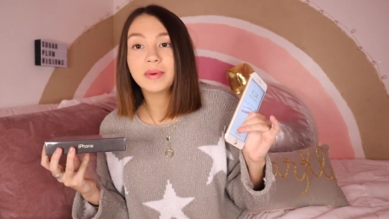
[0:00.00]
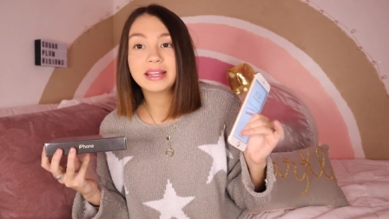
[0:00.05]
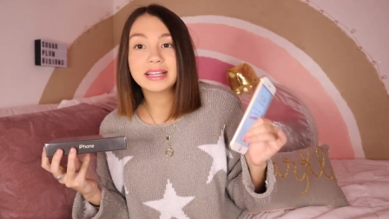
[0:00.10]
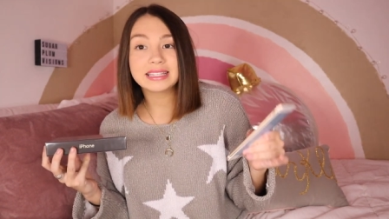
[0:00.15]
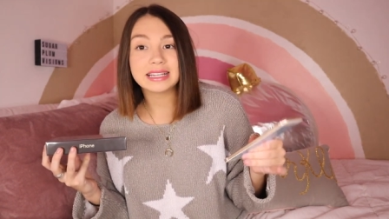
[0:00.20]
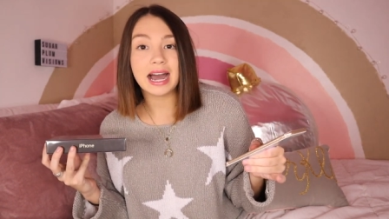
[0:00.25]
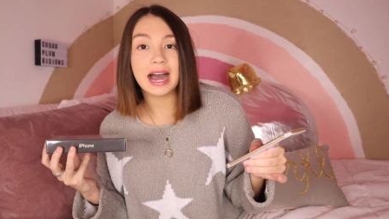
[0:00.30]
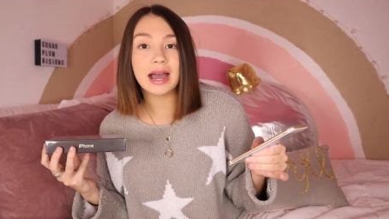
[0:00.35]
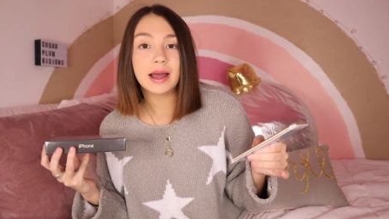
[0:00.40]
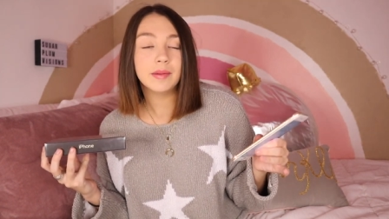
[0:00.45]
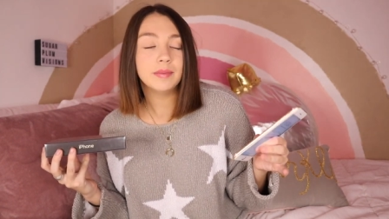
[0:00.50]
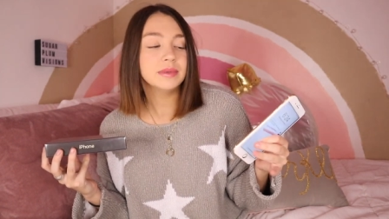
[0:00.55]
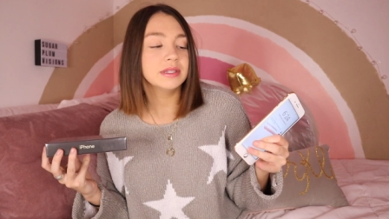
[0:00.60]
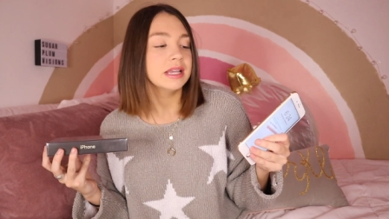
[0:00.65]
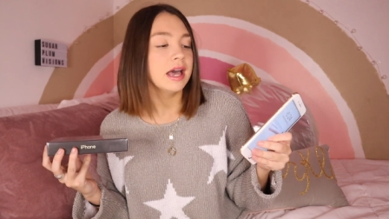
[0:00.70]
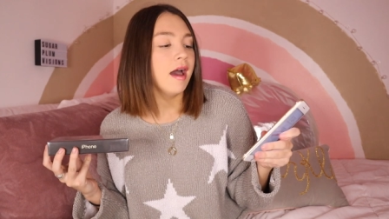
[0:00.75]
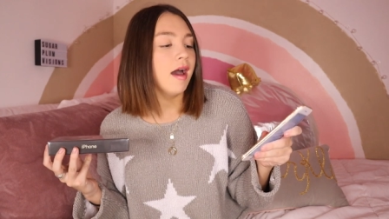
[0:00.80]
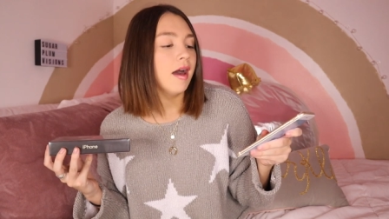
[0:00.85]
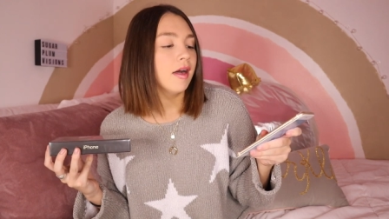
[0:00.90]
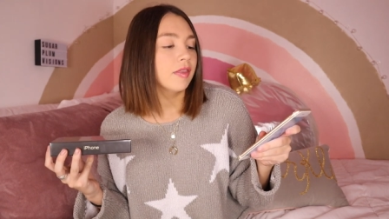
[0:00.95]
many
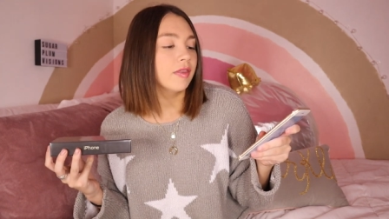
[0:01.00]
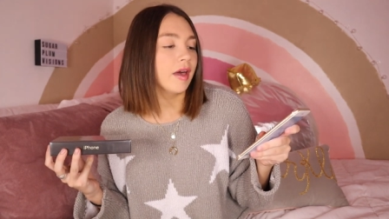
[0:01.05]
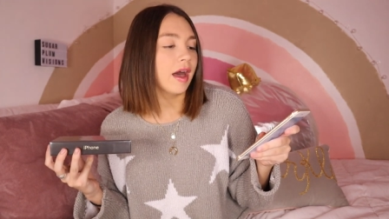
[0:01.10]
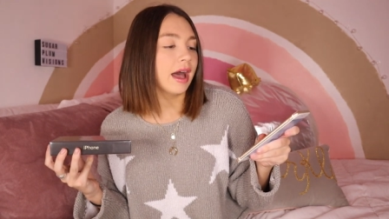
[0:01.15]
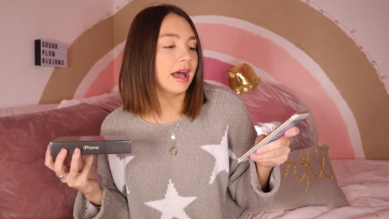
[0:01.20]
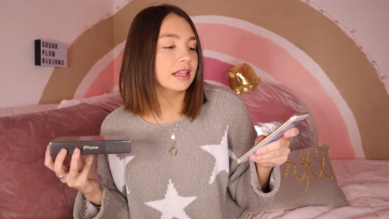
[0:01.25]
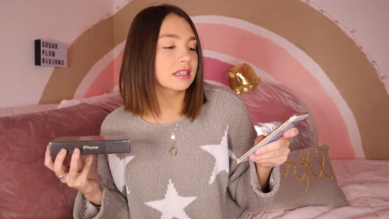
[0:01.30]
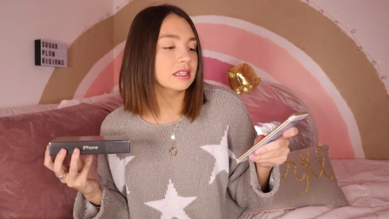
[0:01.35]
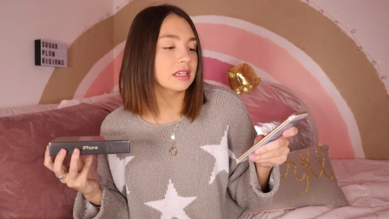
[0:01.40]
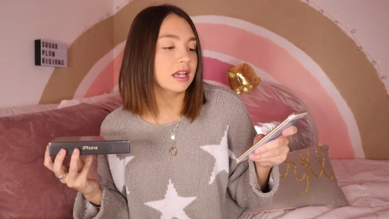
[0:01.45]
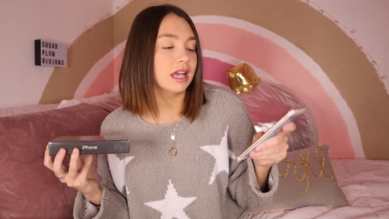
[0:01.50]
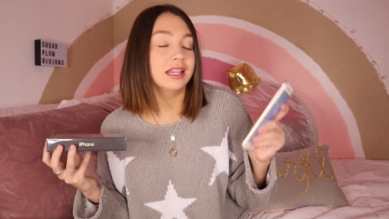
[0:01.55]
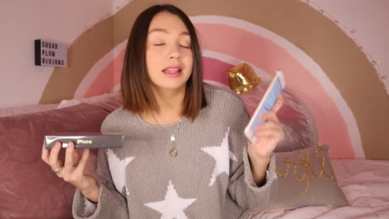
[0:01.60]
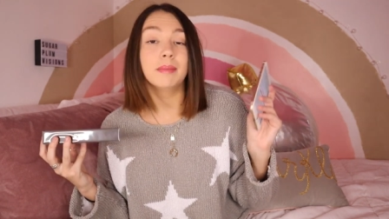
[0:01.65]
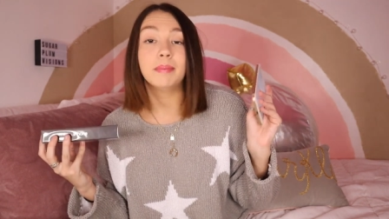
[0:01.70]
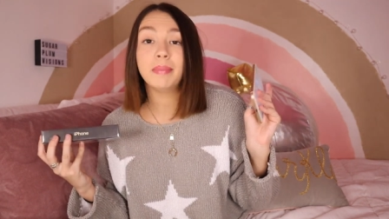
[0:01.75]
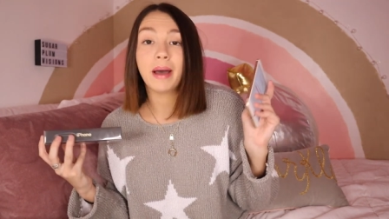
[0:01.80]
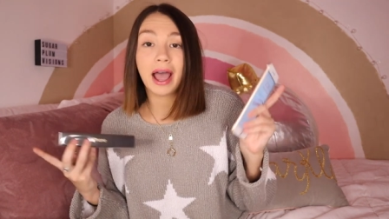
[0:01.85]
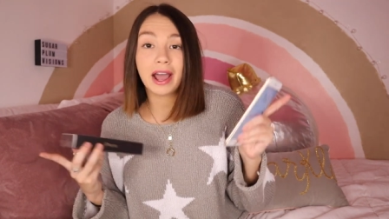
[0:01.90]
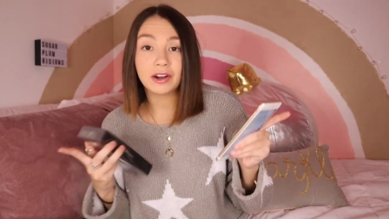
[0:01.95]
times that, and
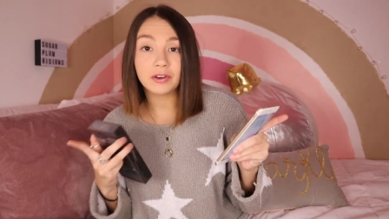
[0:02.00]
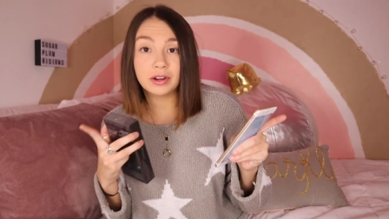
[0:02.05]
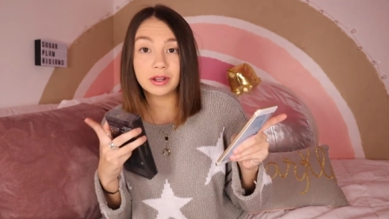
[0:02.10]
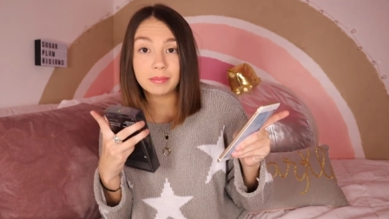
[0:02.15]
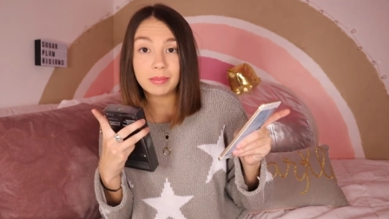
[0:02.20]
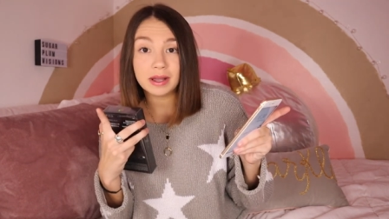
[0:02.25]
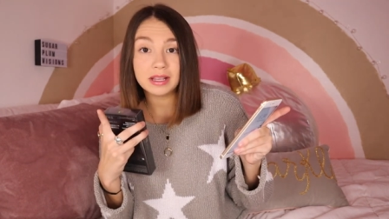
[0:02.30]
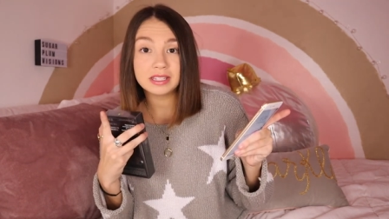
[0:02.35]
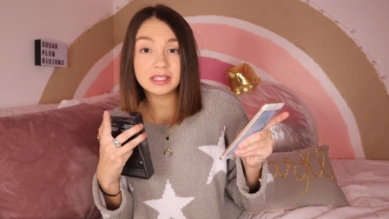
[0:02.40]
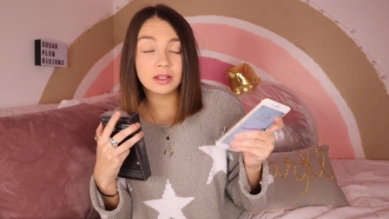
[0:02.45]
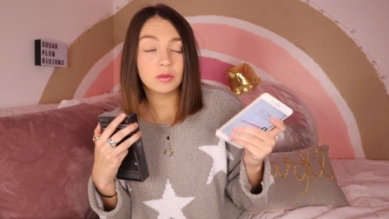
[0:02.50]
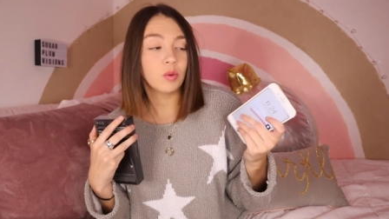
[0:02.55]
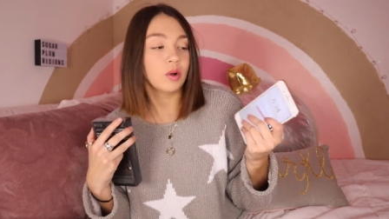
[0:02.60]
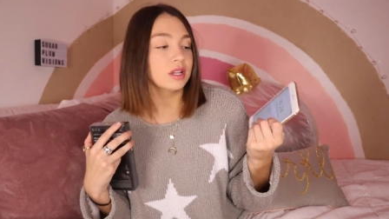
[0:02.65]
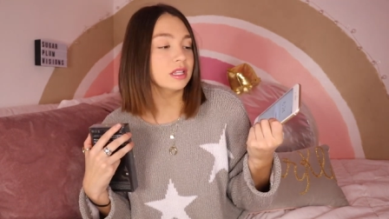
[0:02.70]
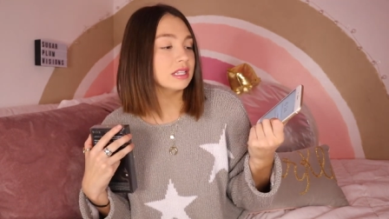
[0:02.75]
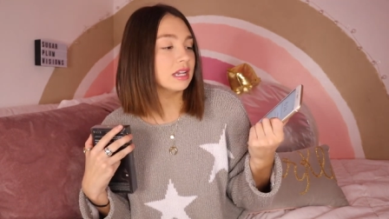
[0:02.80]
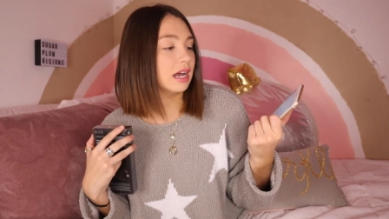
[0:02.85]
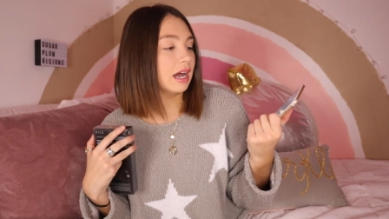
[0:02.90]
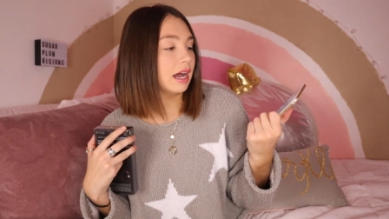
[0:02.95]
the battery busted
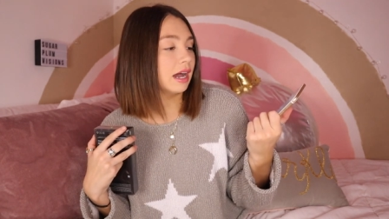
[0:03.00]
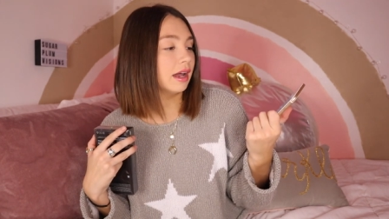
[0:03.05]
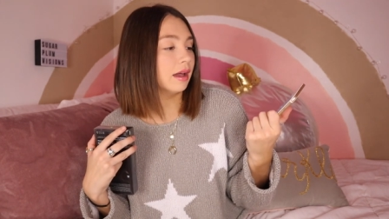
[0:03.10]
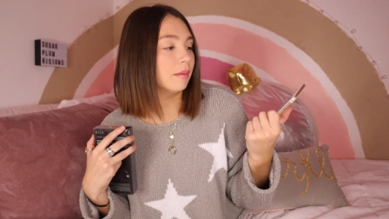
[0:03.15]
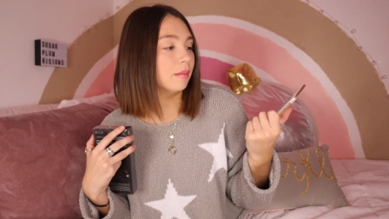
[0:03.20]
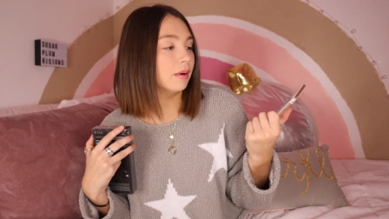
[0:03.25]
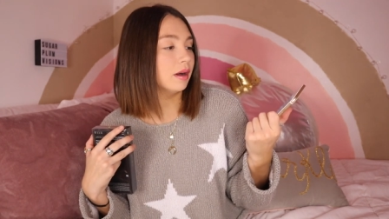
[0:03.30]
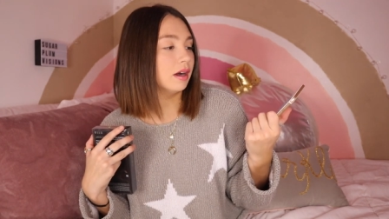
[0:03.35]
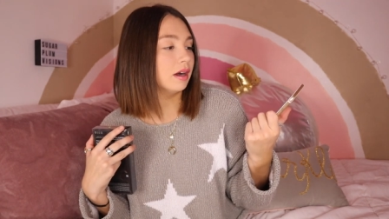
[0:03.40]
one time.